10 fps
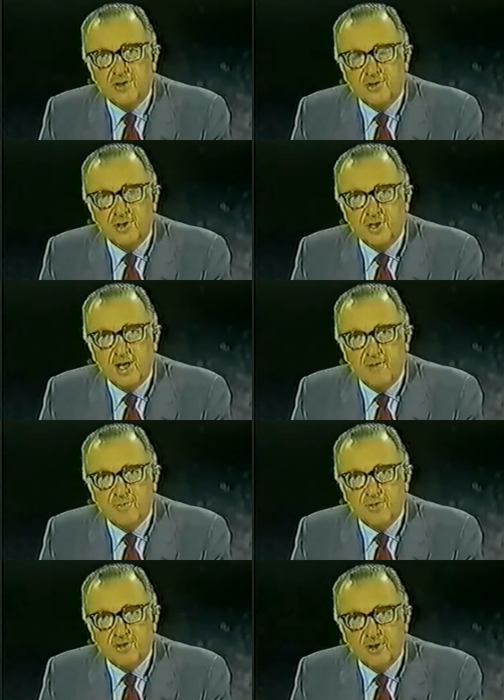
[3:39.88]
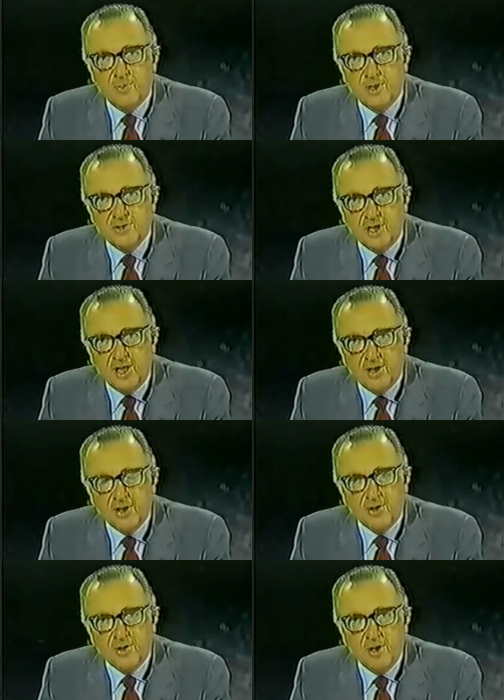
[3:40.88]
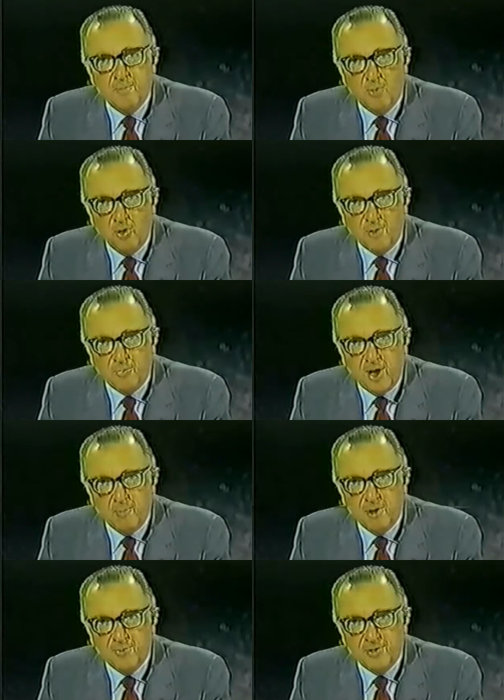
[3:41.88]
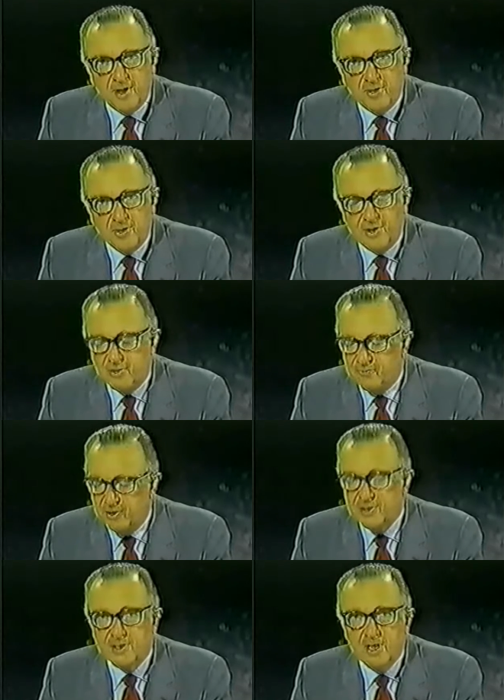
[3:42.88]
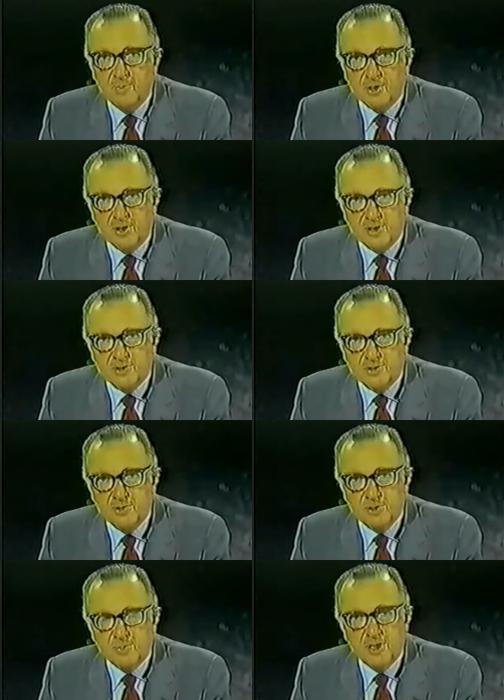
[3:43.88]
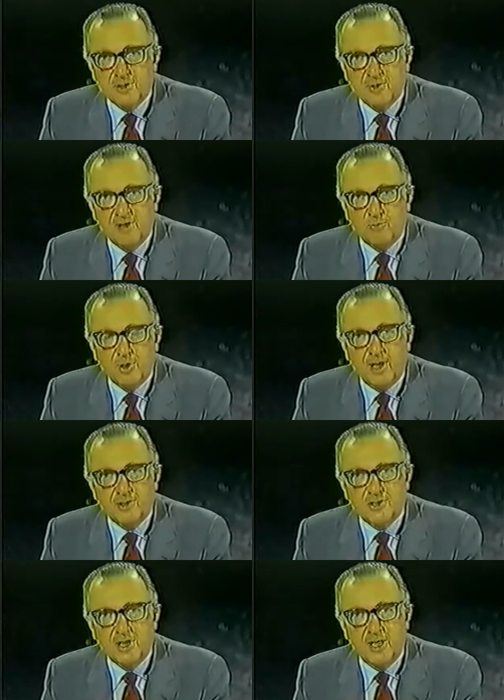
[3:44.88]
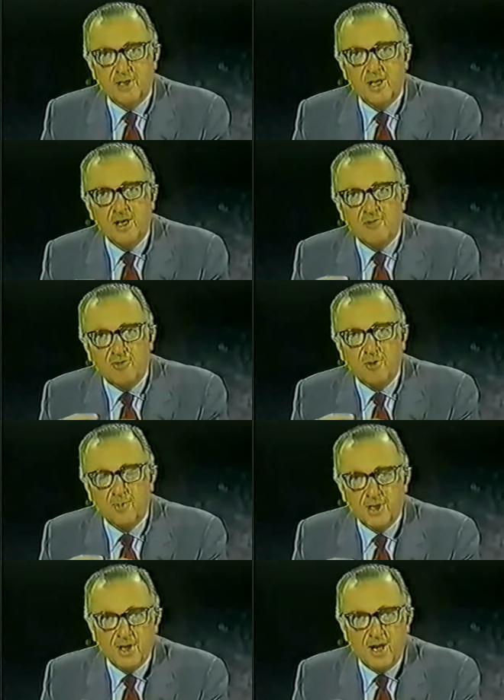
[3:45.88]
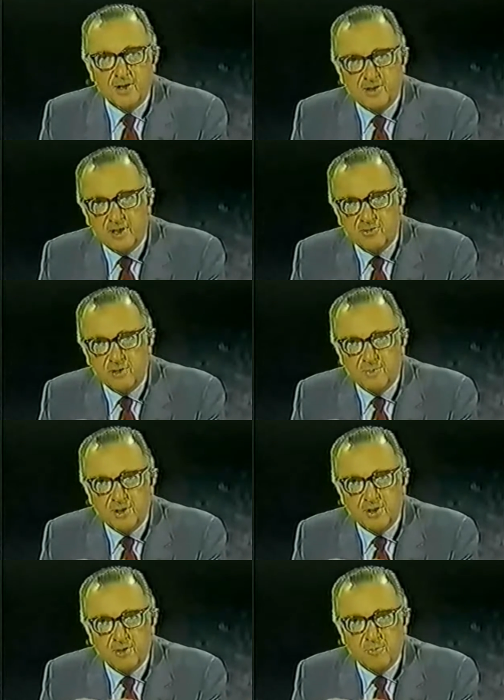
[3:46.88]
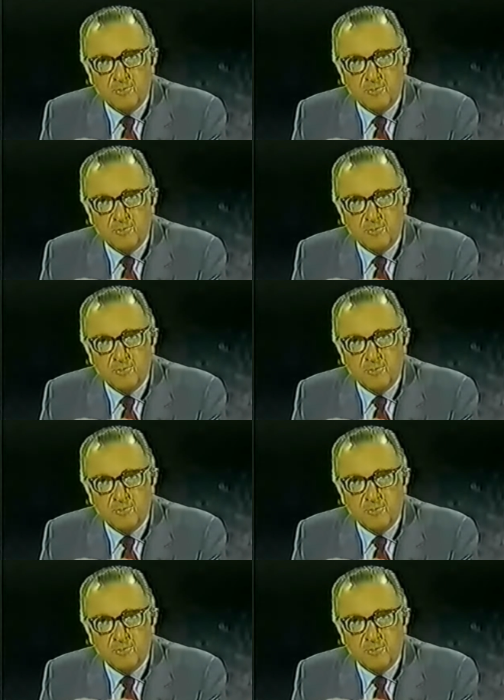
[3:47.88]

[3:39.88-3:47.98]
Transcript: it turned out that there was a little more problem than they thought at first, because the two spacecraft were not staying firmly docked as had been